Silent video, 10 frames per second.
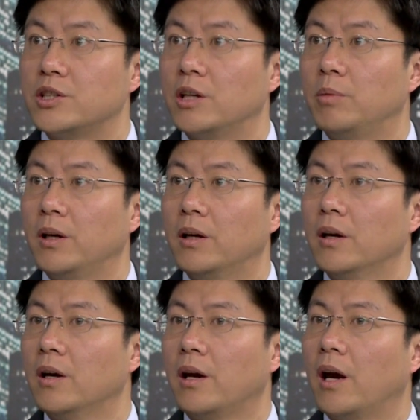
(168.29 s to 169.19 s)
GDP,
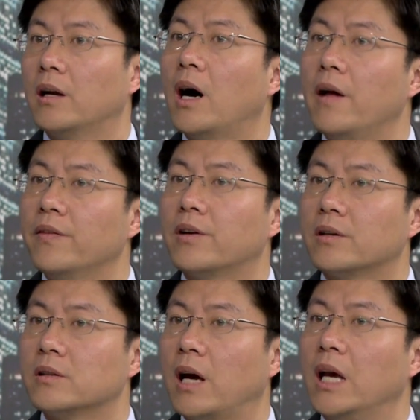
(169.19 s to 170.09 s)
and
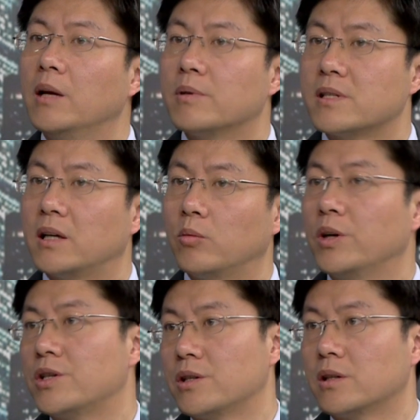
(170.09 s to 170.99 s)
under the 80%,
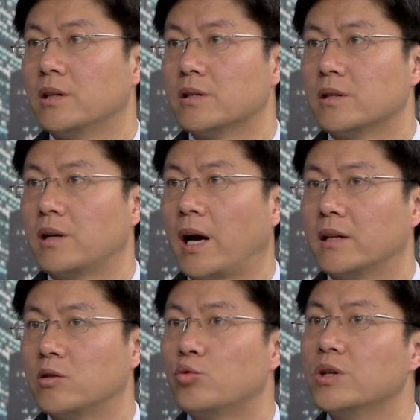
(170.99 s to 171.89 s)
which is considered
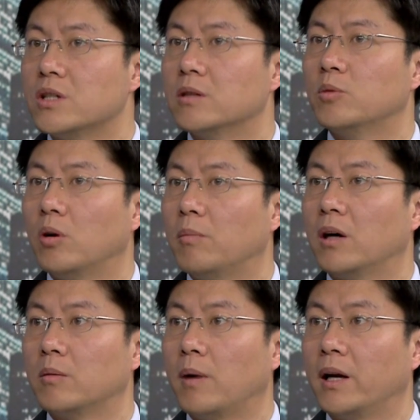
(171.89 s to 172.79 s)
as a reasonable
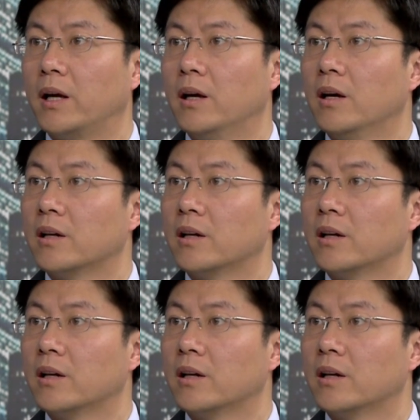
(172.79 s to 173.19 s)
amount of money,